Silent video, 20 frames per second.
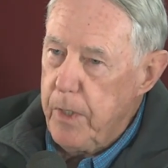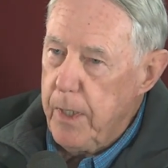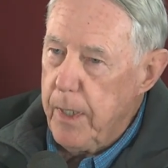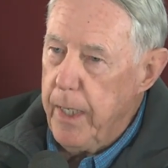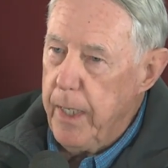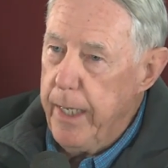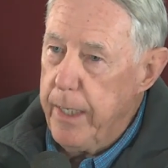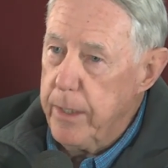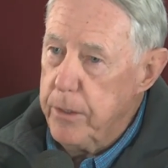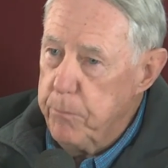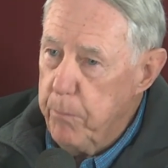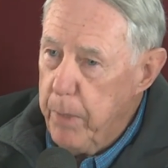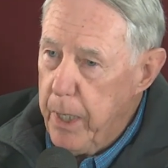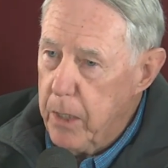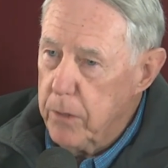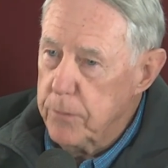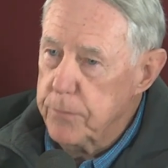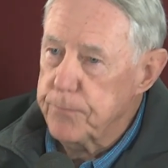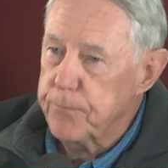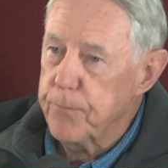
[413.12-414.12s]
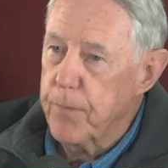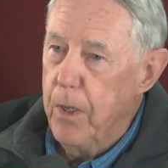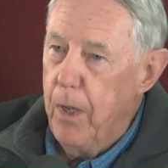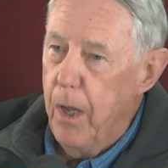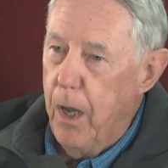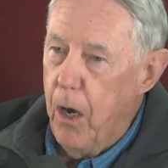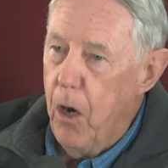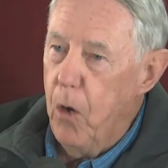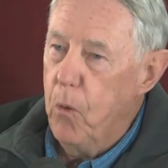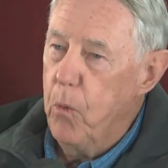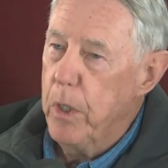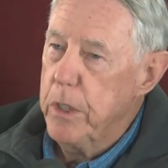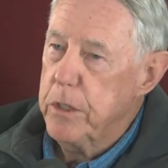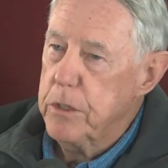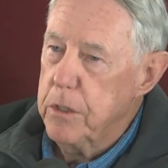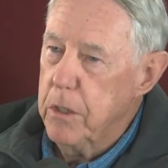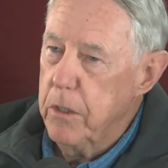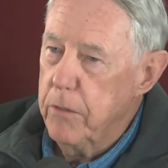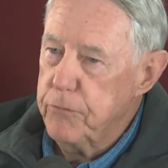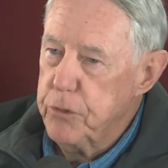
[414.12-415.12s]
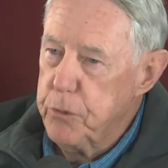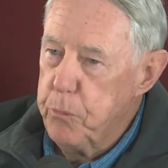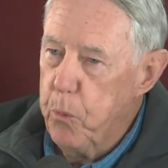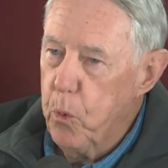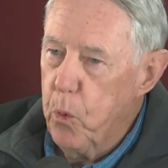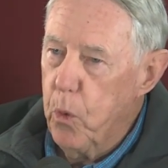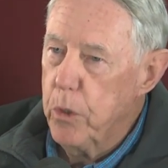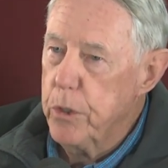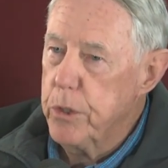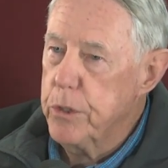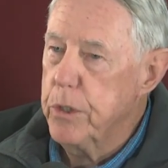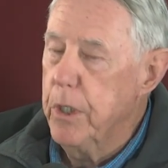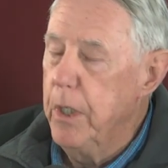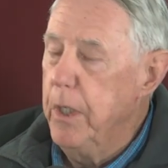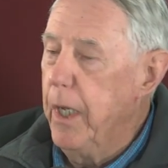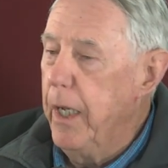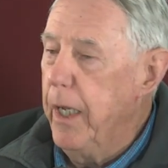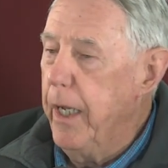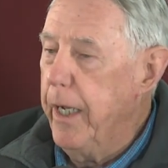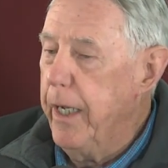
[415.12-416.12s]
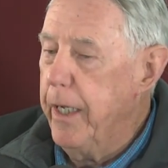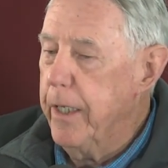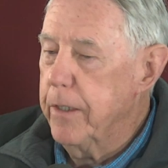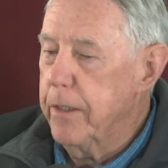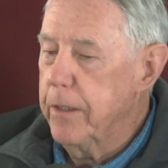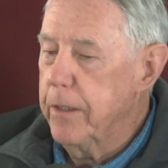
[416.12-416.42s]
at Bowden. Always loved sports. And